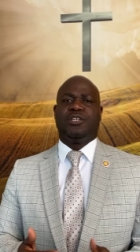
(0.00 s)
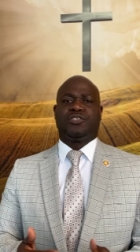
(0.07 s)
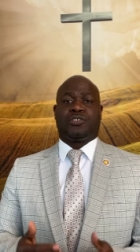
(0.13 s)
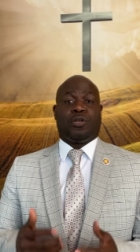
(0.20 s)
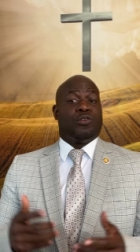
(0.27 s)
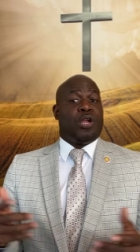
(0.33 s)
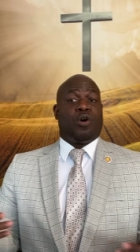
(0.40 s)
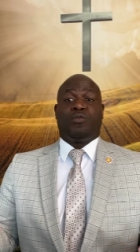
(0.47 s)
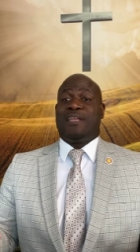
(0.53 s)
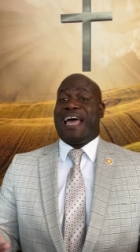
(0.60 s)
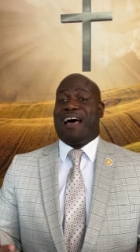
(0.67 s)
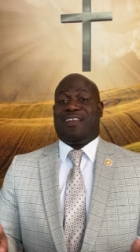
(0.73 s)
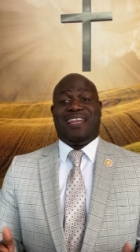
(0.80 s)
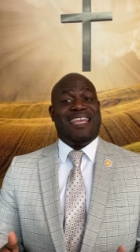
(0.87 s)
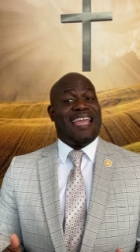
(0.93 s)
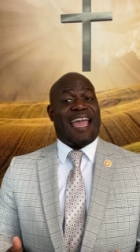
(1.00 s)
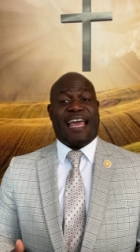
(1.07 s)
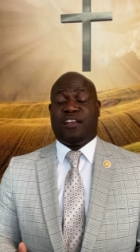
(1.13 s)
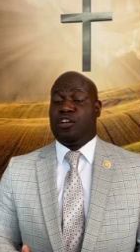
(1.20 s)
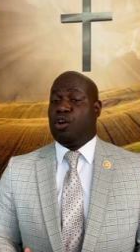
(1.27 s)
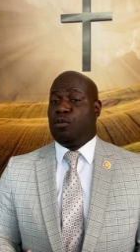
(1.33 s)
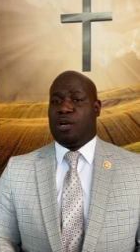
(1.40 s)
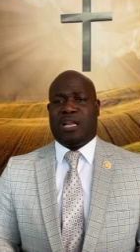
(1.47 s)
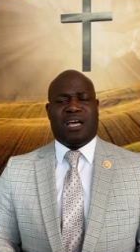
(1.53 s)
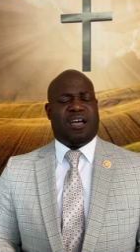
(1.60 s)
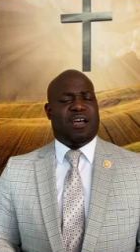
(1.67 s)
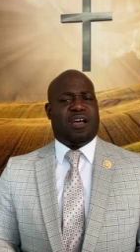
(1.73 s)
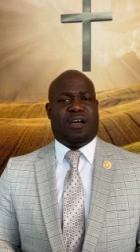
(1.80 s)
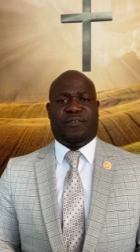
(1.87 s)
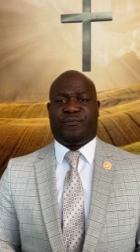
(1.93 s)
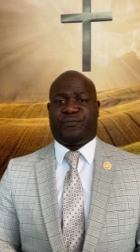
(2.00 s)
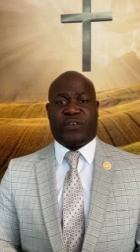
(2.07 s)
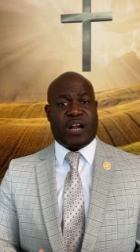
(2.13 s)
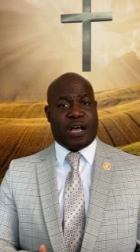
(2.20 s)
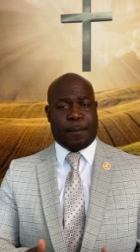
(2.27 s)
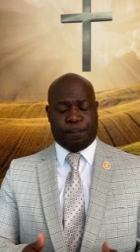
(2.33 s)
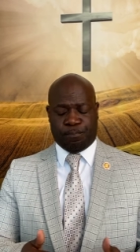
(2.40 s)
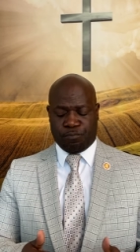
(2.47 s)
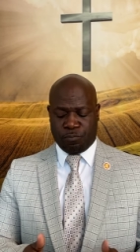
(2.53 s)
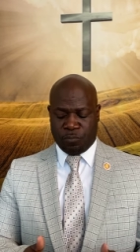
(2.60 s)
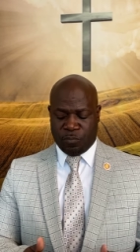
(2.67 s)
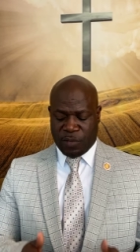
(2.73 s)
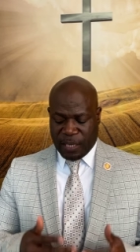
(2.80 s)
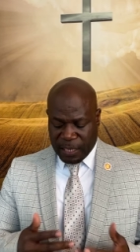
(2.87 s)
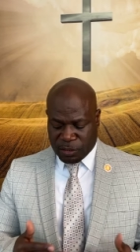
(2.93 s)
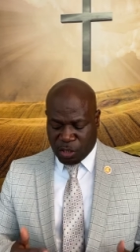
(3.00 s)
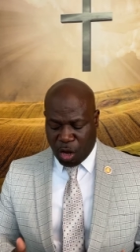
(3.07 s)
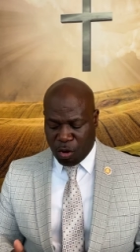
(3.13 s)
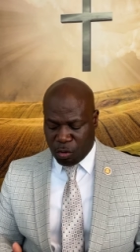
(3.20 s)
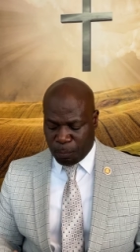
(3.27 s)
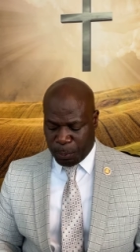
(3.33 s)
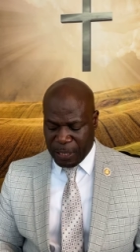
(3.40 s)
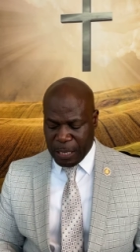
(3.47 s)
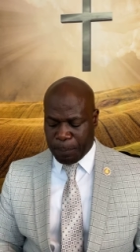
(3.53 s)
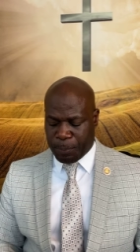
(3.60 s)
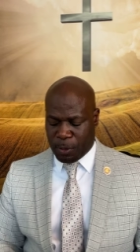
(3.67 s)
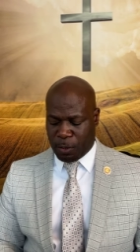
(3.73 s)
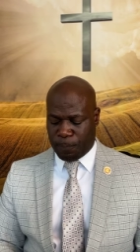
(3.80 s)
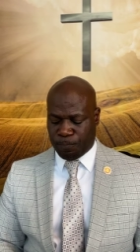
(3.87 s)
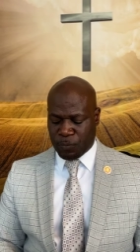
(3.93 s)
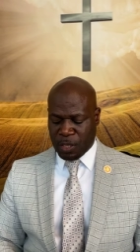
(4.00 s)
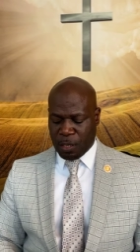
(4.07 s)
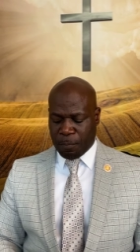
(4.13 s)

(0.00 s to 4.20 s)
So no doubt he had no love from his own people.